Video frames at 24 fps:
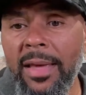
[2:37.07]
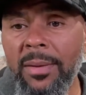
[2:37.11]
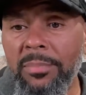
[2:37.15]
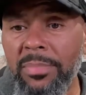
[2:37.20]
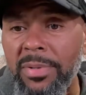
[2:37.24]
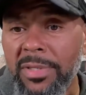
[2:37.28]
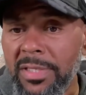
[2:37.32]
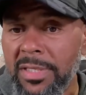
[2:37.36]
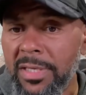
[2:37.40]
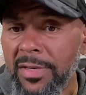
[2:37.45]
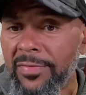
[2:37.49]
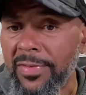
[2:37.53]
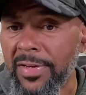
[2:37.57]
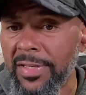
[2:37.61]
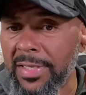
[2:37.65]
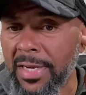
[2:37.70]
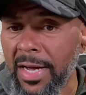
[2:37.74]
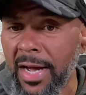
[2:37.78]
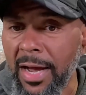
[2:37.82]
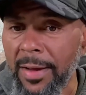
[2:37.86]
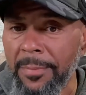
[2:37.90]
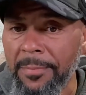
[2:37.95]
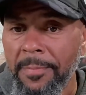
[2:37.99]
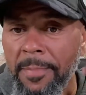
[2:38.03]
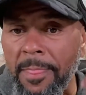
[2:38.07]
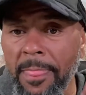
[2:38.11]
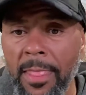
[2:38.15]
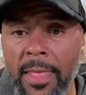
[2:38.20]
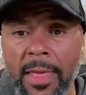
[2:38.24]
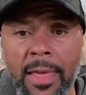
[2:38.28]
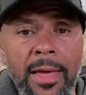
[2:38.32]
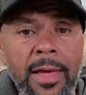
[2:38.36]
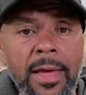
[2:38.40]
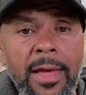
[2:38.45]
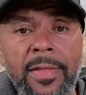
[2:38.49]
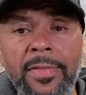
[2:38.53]
Pacific time.
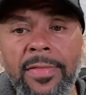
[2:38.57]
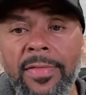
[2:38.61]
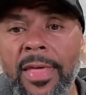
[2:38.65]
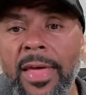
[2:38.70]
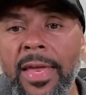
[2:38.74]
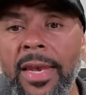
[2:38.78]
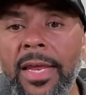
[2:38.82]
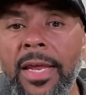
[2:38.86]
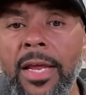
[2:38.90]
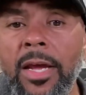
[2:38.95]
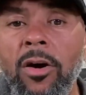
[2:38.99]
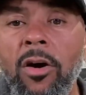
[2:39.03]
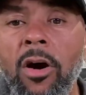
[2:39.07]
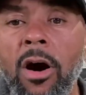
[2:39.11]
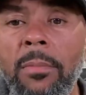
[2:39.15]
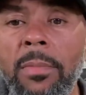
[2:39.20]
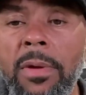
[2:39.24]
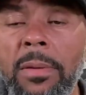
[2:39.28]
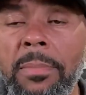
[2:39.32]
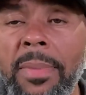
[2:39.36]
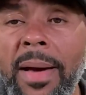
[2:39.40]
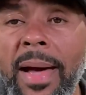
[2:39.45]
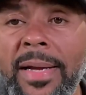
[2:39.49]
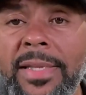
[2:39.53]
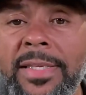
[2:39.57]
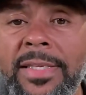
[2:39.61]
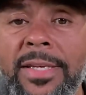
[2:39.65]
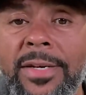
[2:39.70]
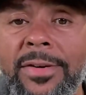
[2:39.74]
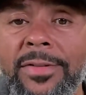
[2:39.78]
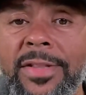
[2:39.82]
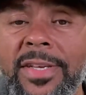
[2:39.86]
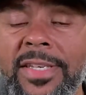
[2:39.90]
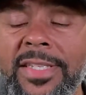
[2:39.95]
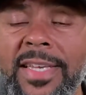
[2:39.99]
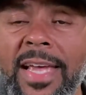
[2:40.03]
They didn't call me back till
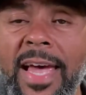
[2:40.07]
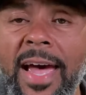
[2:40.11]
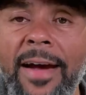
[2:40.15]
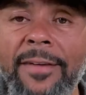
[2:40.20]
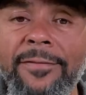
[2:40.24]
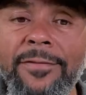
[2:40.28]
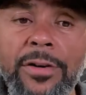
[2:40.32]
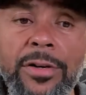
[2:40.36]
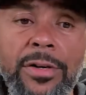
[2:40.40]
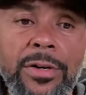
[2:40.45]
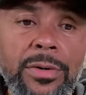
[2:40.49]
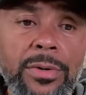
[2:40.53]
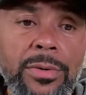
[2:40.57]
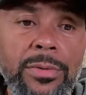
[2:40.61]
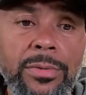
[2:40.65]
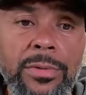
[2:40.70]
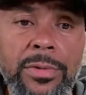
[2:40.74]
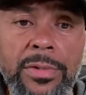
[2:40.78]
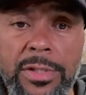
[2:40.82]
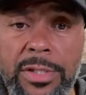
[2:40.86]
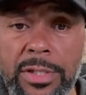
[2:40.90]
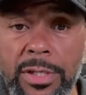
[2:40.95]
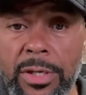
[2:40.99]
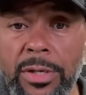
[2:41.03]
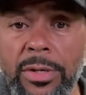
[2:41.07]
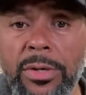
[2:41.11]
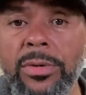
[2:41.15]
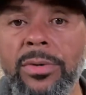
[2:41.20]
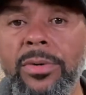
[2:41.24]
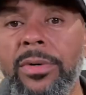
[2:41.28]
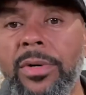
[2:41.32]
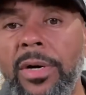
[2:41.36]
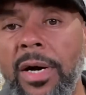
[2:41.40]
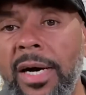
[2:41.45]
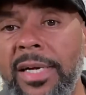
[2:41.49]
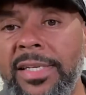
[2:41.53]
this afternoon, till
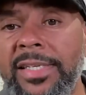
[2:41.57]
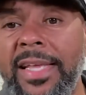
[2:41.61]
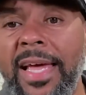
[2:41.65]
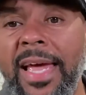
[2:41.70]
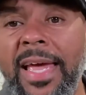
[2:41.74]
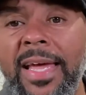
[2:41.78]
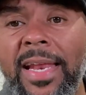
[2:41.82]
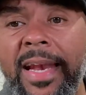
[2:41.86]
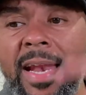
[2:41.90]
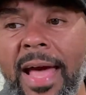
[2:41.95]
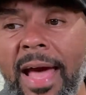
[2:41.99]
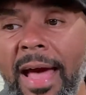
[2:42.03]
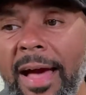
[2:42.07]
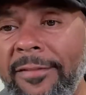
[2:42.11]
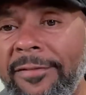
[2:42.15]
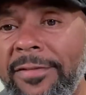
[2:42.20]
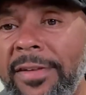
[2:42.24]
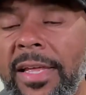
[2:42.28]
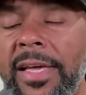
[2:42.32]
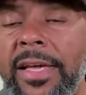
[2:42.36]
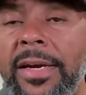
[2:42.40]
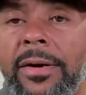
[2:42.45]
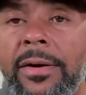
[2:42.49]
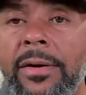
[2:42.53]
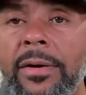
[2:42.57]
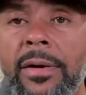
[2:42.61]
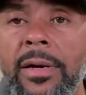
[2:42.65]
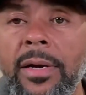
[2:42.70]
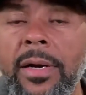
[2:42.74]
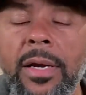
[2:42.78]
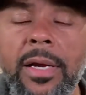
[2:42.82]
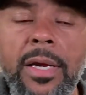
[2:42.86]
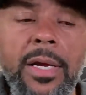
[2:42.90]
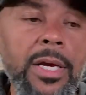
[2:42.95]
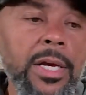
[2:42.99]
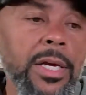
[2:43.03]
a day and a half later.
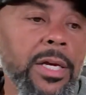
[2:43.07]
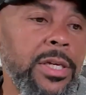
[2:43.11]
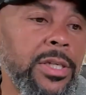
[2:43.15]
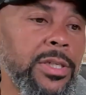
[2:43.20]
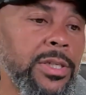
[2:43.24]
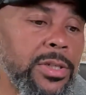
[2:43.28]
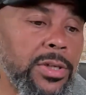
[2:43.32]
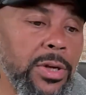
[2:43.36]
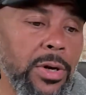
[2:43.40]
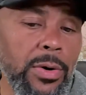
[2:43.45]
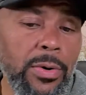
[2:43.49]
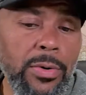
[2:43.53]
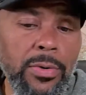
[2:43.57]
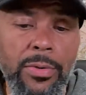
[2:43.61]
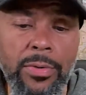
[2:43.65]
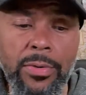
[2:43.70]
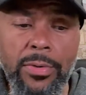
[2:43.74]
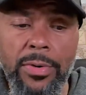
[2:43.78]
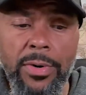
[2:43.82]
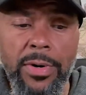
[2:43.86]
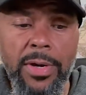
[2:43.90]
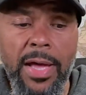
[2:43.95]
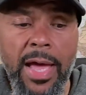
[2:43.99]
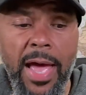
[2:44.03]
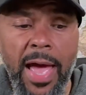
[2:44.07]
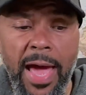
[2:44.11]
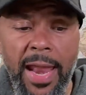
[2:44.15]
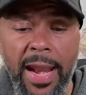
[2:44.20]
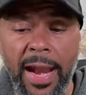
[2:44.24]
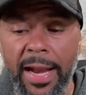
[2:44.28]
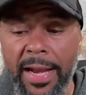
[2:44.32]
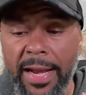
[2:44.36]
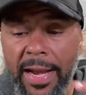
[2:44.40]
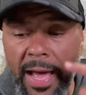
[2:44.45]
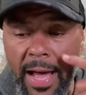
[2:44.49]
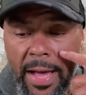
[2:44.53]
So had I
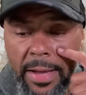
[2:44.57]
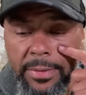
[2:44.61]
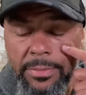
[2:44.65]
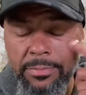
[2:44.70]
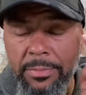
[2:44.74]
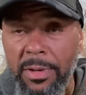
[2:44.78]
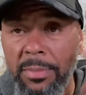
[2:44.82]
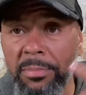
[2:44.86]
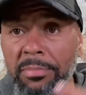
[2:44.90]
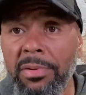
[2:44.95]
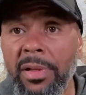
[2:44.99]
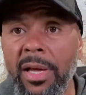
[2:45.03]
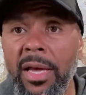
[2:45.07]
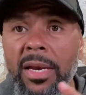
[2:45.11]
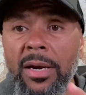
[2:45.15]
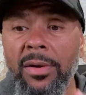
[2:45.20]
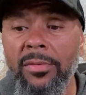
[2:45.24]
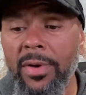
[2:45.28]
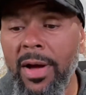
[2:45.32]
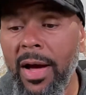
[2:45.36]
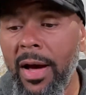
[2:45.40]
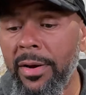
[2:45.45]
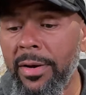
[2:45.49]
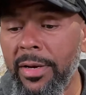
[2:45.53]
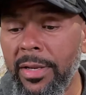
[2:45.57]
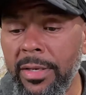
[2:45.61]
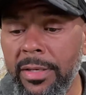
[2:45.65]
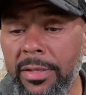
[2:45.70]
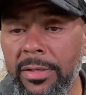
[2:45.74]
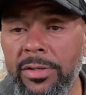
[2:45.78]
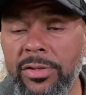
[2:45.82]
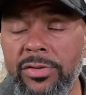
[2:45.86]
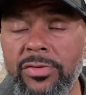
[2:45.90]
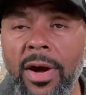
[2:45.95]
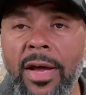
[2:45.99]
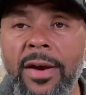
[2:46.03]
not been playing around and
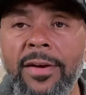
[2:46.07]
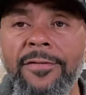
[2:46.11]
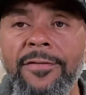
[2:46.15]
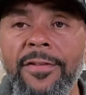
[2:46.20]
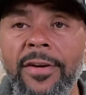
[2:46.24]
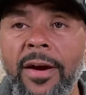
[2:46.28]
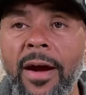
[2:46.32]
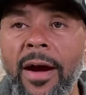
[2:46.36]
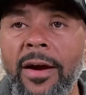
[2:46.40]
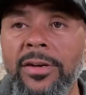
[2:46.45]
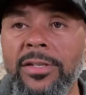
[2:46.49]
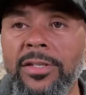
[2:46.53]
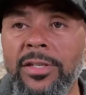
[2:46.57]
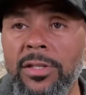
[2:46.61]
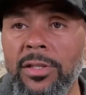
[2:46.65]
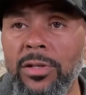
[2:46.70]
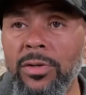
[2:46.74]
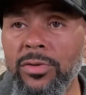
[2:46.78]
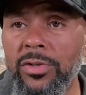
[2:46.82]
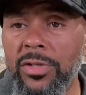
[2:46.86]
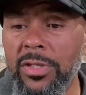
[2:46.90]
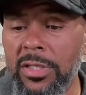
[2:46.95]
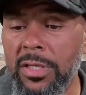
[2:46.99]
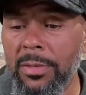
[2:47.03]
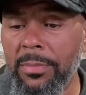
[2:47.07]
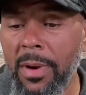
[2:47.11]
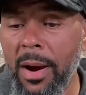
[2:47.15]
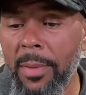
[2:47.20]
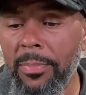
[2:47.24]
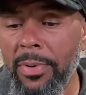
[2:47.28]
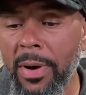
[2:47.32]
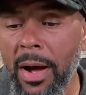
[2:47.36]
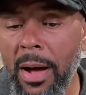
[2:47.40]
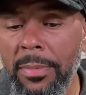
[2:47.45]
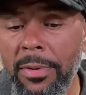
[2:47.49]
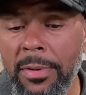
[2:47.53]
trying to figure out a solution to my
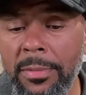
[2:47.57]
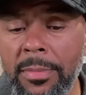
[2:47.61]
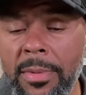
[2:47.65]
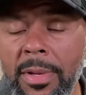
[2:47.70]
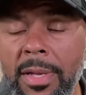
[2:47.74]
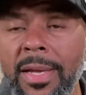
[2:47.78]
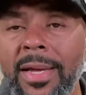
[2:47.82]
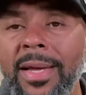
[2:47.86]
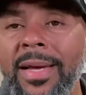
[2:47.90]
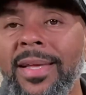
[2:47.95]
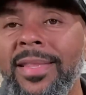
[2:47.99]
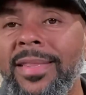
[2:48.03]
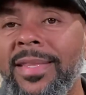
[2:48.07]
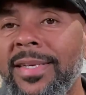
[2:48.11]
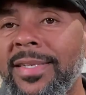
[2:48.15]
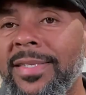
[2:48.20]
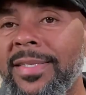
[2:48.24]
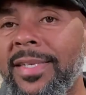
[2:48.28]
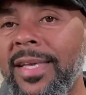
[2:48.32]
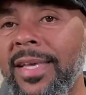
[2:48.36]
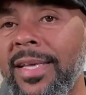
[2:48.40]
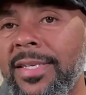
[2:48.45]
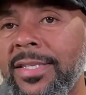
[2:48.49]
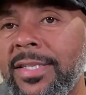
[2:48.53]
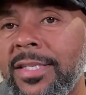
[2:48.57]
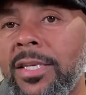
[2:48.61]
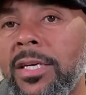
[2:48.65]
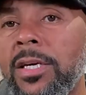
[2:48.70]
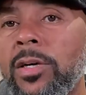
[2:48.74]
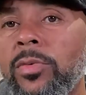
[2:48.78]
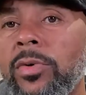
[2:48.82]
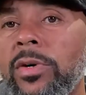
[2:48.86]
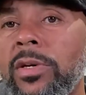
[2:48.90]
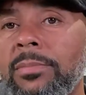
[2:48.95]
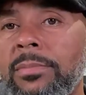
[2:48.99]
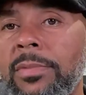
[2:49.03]
problem, this thing still
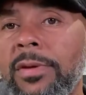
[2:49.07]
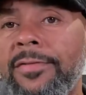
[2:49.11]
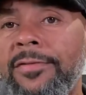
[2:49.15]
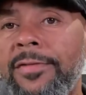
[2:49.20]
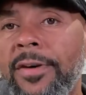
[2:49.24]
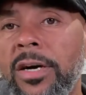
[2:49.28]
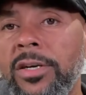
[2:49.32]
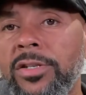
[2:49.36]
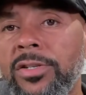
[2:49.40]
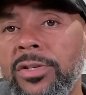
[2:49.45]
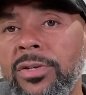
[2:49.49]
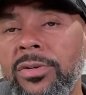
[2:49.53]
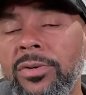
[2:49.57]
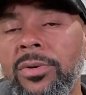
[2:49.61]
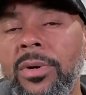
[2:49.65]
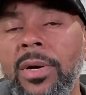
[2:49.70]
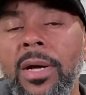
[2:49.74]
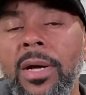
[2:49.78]
wouldn't be functional.